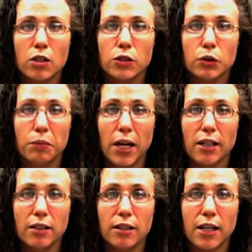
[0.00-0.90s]
Two
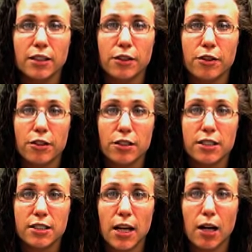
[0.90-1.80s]
men in
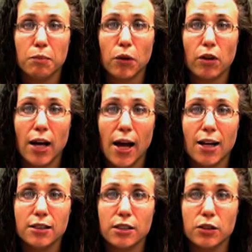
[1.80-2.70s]
1930s style bowl
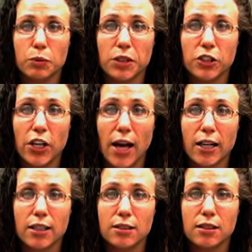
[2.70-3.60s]
hats and tweed
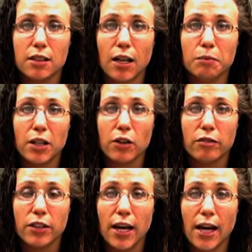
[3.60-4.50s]
jackets climbed out
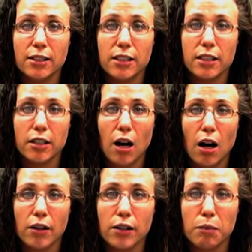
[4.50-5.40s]
of an antique
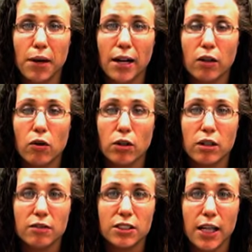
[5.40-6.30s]
car in the back
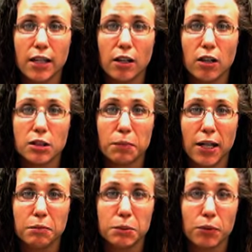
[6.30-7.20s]
corner of Saginaw's
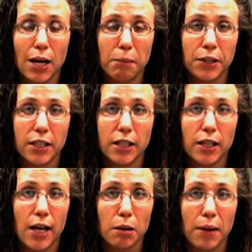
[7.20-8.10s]
Pipes property
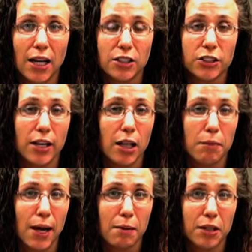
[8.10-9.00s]
in Alabaster,
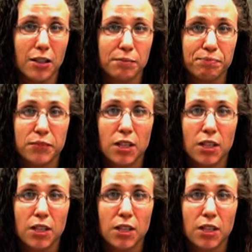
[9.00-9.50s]
Alabama.